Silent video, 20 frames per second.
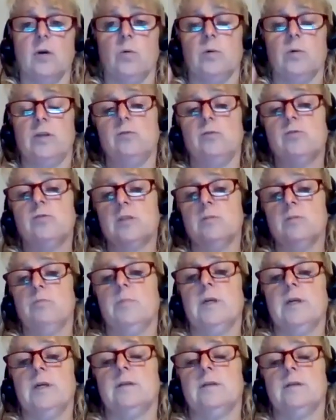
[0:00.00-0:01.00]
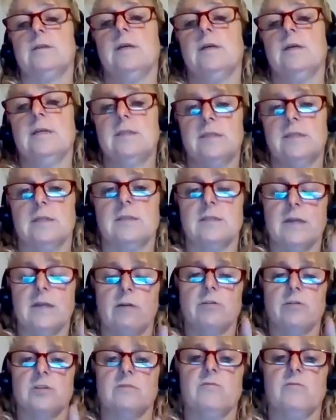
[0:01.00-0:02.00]
when you submit 6
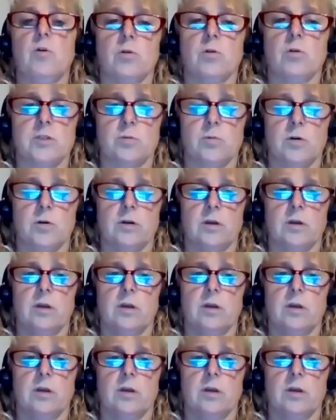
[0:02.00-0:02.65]
hours of coursework